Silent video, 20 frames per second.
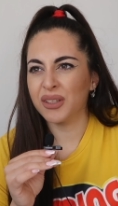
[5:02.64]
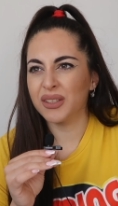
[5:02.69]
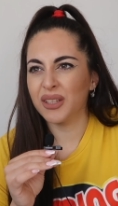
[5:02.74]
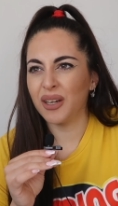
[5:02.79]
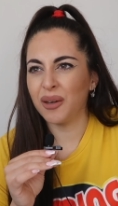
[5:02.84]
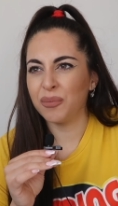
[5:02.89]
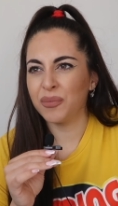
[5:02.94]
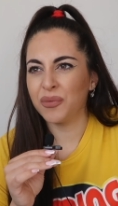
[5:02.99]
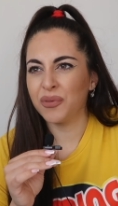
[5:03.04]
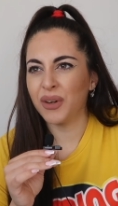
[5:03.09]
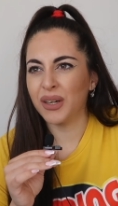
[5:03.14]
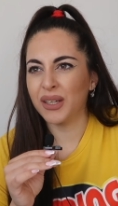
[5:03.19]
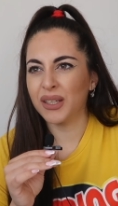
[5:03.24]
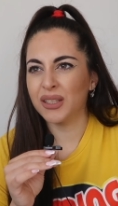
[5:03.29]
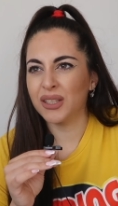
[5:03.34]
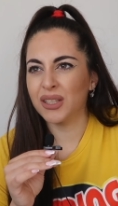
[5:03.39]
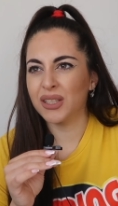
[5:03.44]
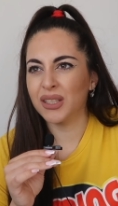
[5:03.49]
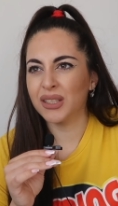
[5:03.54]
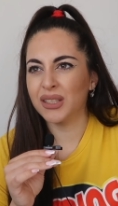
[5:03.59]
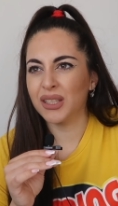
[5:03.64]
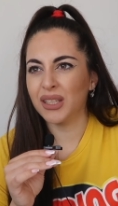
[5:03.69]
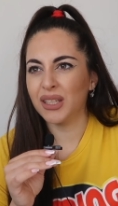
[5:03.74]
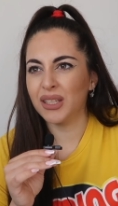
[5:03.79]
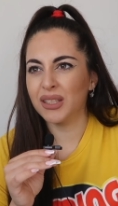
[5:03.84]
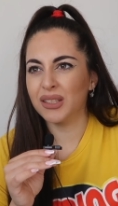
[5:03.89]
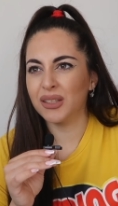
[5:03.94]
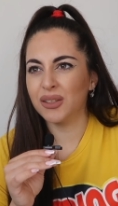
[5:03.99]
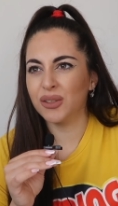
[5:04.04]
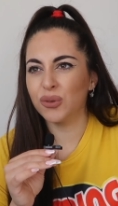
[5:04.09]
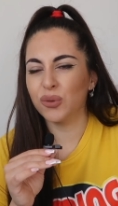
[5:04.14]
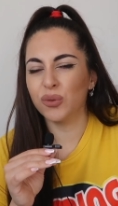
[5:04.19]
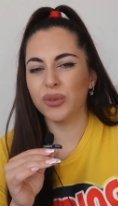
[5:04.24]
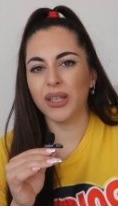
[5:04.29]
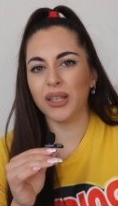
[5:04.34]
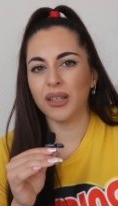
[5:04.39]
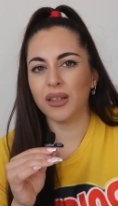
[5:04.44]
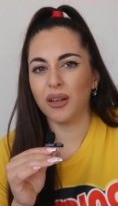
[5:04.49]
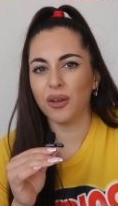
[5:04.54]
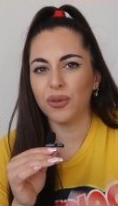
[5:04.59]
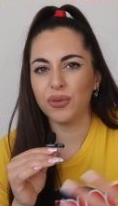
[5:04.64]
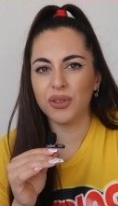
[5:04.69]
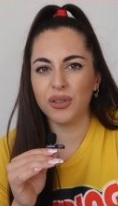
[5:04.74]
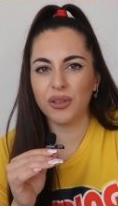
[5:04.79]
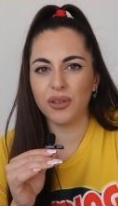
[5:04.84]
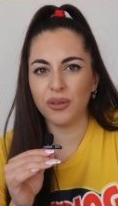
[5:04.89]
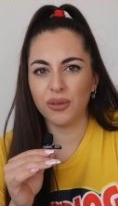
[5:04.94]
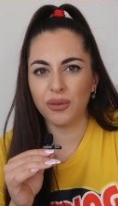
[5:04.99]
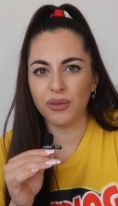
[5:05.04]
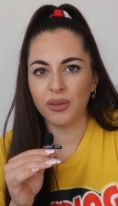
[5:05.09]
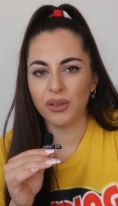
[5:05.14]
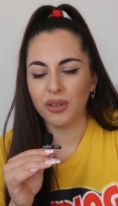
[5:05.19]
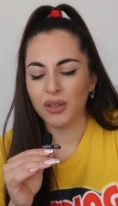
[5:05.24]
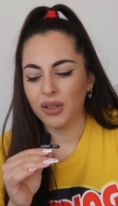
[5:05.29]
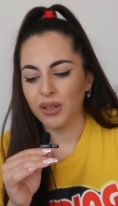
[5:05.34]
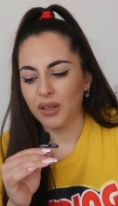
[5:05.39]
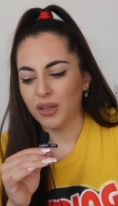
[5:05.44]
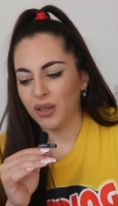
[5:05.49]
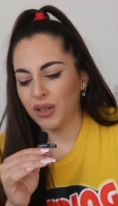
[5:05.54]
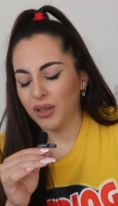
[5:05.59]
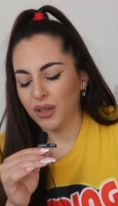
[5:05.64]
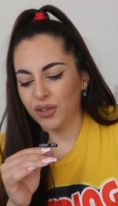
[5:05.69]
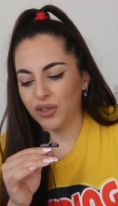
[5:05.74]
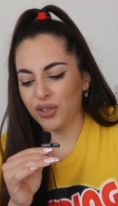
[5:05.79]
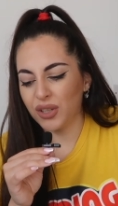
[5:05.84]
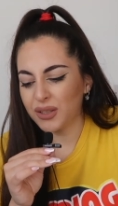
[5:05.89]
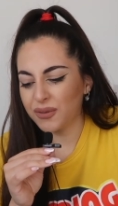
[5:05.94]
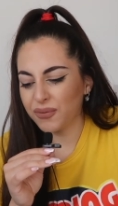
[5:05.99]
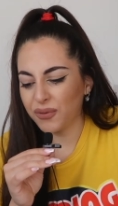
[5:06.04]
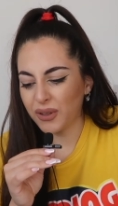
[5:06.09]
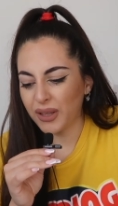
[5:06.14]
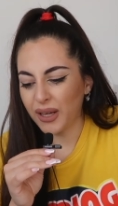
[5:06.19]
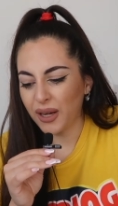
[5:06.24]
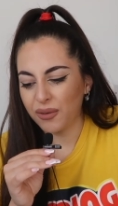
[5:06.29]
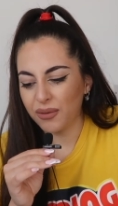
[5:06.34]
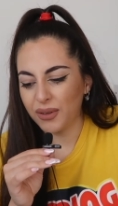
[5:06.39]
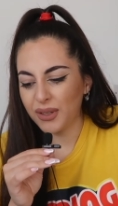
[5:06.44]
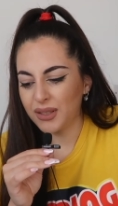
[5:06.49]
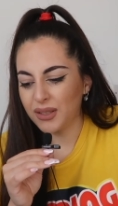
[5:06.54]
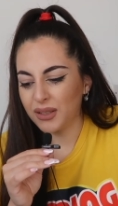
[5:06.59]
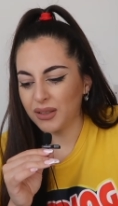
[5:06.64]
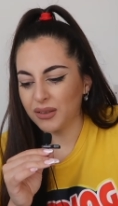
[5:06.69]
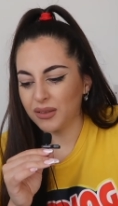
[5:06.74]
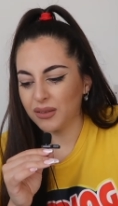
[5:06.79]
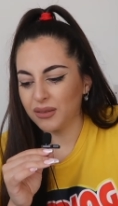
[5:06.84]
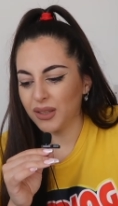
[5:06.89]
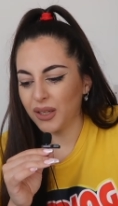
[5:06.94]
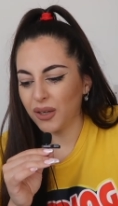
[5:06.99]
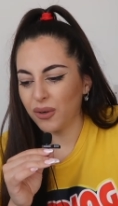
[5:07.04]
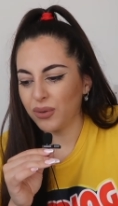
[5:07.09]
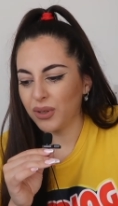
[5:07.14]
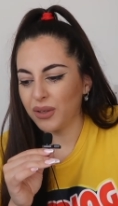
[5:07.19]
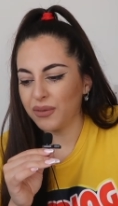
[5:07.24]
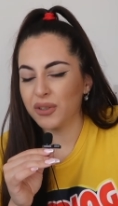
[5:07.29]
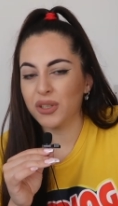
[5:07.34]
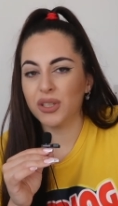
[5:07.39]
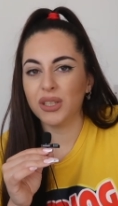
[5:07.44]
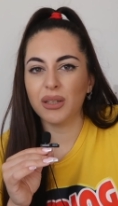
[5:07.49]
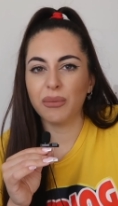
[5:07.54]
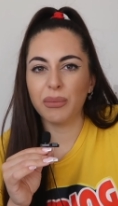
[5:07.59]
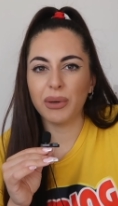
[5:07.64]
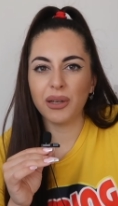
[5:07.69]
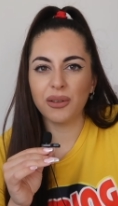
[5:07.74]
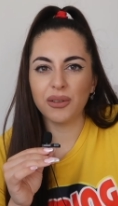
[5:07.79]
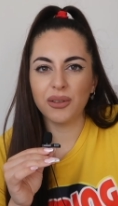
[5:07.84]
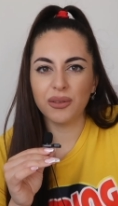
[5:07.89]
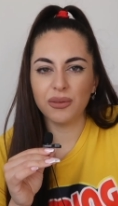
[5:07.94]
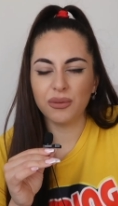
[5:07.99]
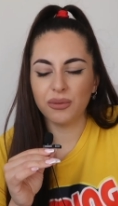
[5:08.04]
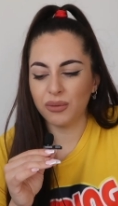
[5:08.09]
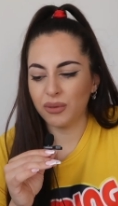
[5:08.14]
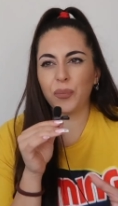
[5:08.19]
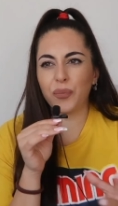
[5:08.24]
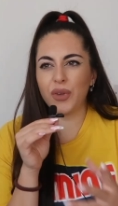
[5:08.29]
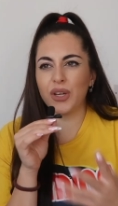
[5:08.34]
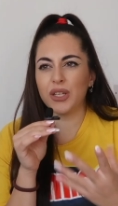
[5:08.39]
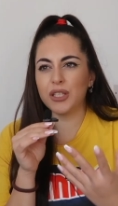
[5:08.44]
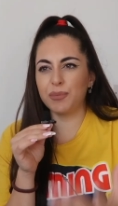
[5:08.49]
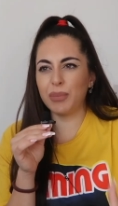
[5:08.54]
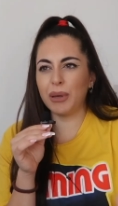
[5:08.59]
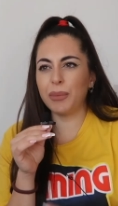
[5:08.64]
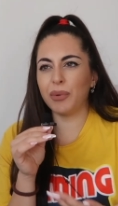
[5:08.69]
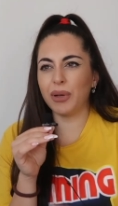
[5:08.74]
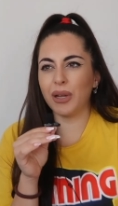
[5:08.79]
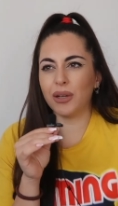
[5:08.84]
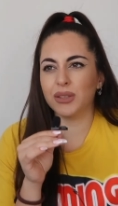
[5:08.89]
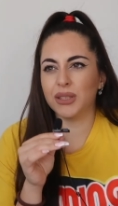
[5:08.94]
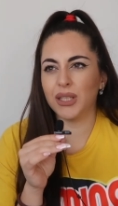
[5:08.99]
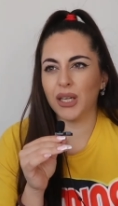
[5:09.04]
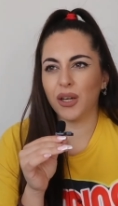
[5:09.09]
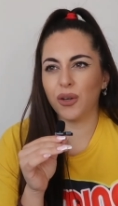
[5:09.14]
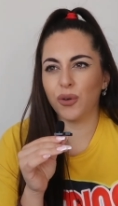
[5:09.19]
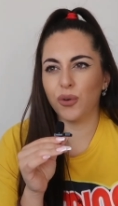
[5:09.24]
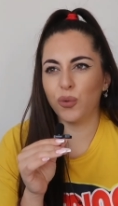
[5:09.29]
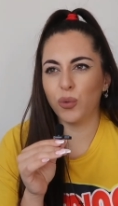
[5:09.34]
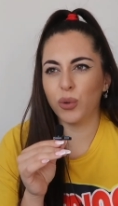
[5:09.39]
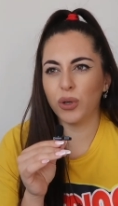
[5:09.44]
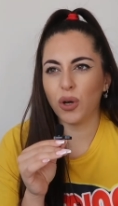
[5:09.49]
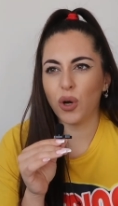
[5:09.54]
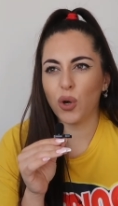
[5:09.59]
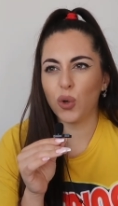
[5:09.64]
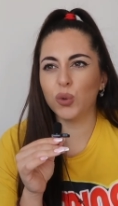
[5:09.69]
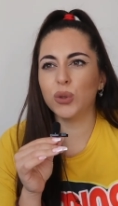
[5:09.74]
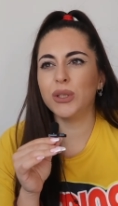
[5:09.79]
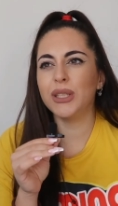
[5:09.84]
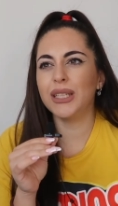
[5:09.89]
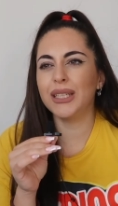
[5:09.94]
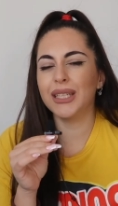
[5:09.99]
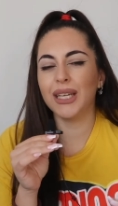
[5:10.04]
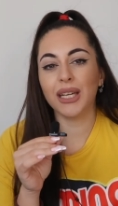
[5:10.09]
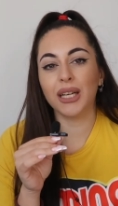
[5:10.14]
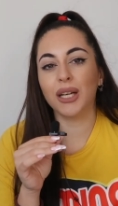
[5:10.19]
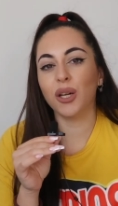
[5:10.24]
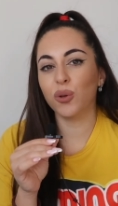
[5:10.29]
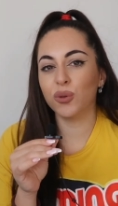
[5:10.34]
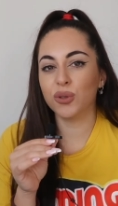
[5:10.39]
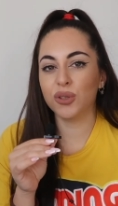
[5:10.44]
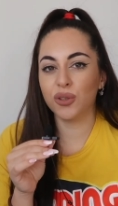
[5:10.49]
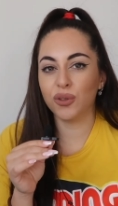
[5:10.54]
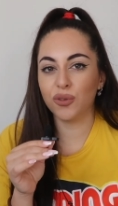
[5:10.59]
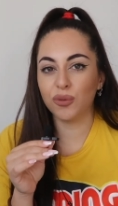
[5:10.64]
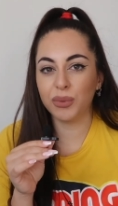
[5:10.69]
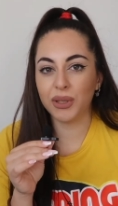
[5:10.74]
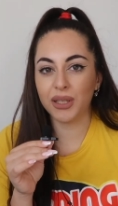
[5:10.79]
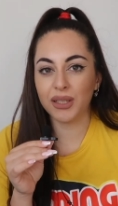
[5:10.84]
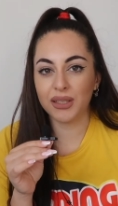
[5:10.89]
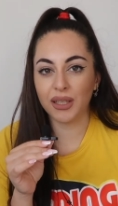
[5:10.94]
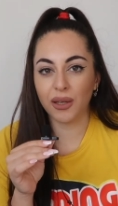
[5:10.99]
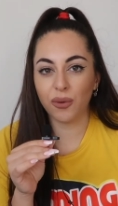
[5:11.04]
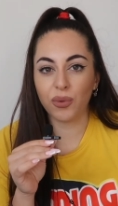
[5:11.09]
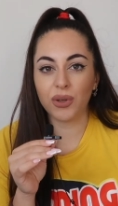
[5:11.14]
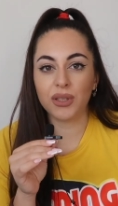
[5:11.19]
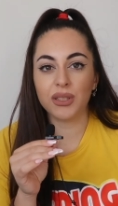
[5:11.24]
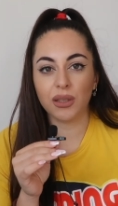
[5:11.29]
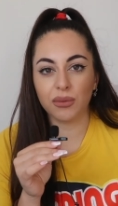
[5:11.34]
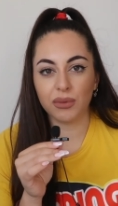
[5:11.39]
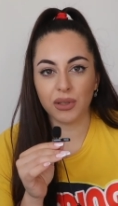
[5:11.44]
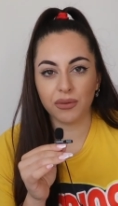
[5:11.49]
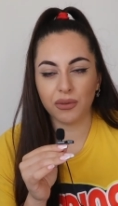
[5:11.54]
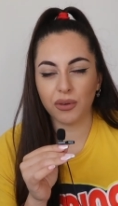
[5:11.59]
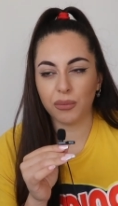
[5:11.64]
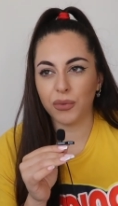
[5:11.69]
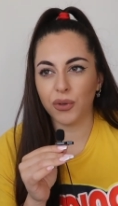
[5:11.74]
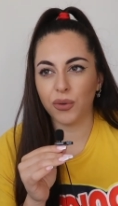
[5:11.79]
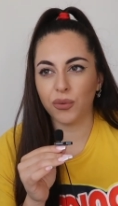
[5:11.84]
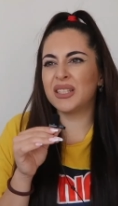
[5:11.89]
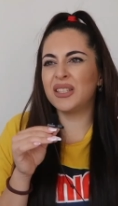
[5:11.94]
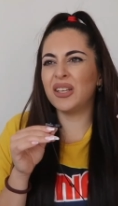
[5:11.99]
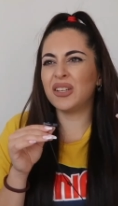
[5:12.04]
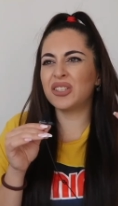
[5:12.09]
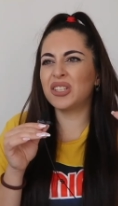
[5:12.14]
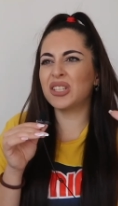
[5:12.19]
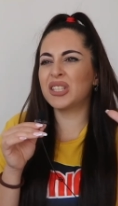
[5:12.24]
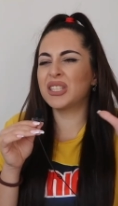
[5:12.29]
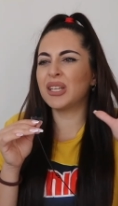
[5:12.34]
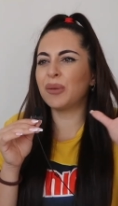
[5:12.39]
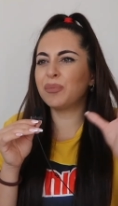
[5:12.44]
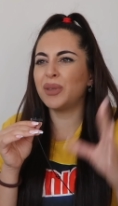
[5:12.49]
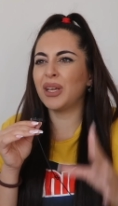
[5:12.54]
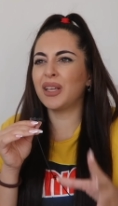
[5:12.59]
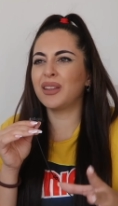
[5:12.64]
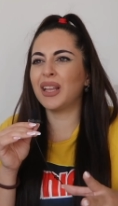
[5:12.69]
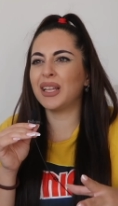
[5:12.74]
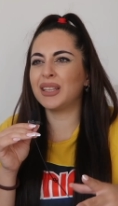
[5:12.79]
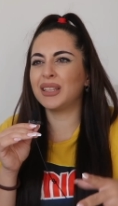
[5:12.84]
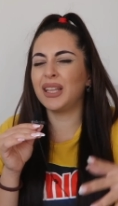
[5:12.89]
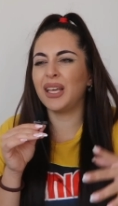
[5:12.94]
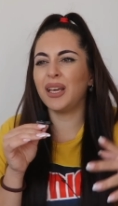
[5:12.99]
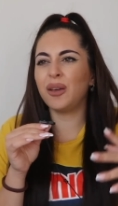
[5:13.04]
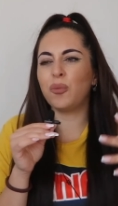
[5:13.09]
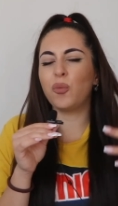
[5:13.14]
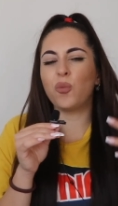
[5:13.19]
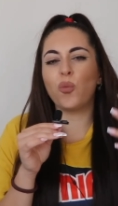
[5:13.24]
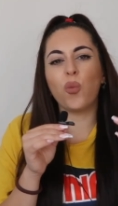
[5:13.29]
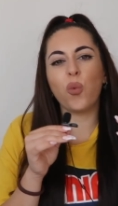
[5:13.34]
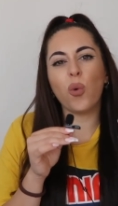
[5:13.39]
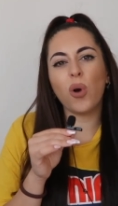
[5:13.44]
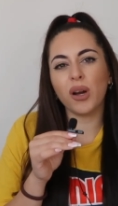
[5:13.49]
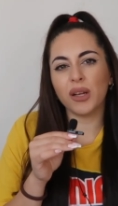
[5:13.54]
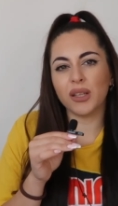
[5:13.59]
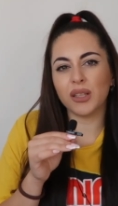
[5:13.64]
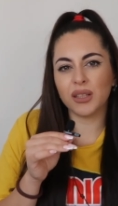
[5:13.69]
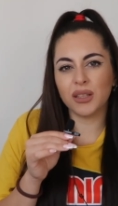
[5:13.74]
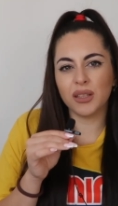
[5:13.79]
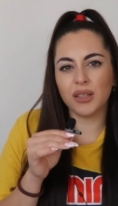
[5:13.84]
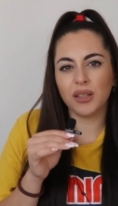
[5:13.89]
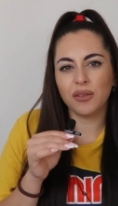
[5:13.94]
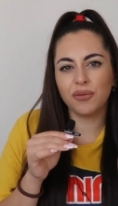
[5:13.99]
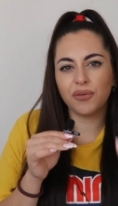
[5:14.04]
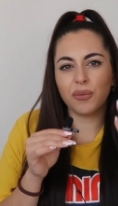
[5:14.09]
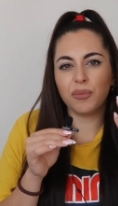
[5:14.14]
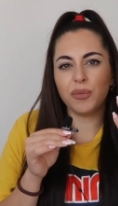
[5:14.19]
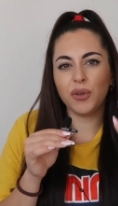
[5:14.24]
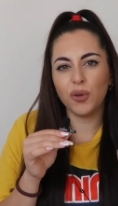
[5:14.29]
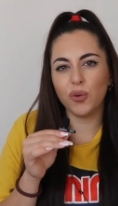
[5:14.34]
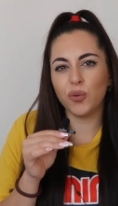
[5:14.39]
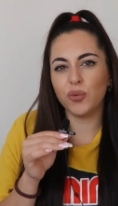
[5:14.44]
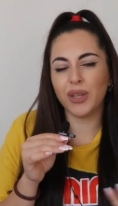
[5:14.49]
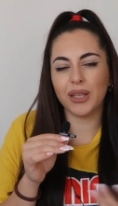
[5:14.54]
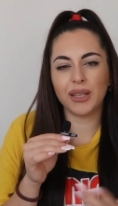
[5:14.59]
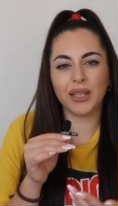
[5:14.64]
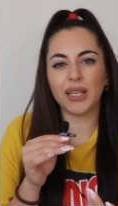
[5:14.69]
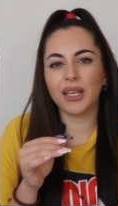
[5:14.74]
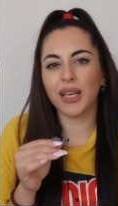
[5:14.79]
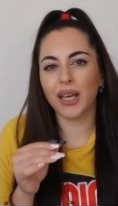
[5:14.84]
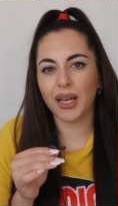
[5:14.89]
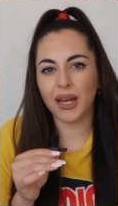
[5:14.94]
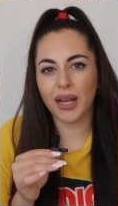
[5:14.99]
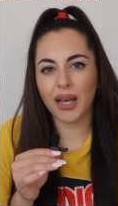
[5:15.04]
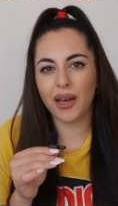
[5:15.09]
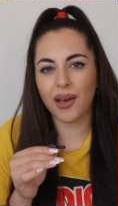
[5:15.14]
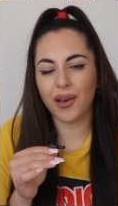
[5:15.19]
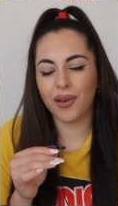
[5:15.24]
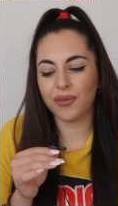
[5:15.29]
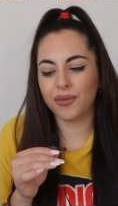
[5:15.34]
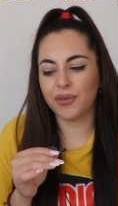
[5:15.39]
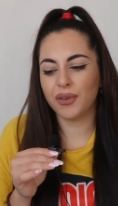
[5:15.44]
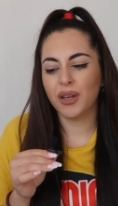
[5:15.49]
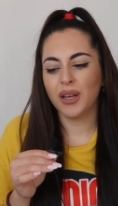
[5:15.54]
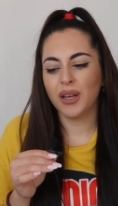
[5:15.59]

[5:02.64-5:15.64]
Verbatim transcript: dumb fucking shit they need to do, get close to you. Just for that reason, they don't give a shit about you. There's people out there who will only get close to you because they want something from you. There's just something that they want from you that they can't have.